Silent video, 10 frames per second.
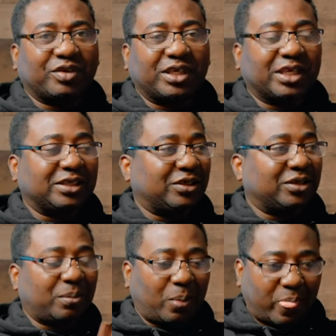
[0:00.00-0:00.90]

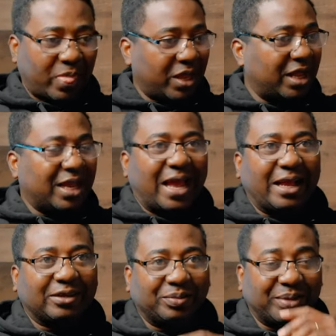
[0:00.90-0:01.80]
connection. I
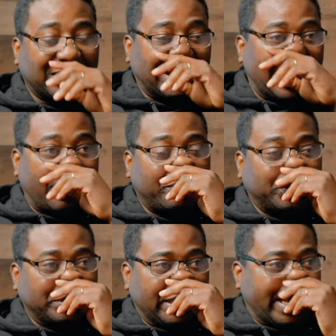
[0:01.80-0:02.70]
had to make it
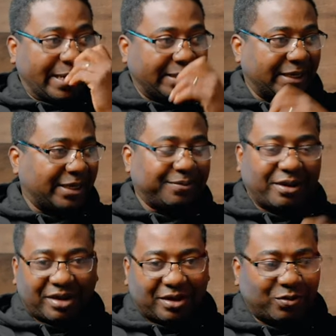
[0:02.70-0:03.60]
happen. And
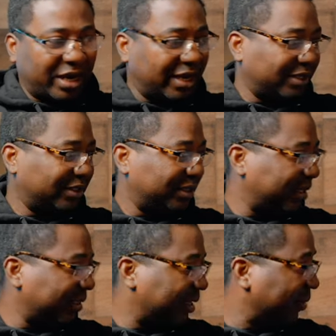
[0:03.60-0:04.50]
I've got wires
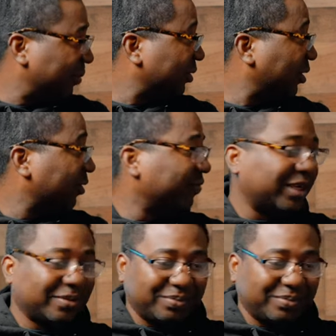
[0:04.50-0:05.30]
and cables all over the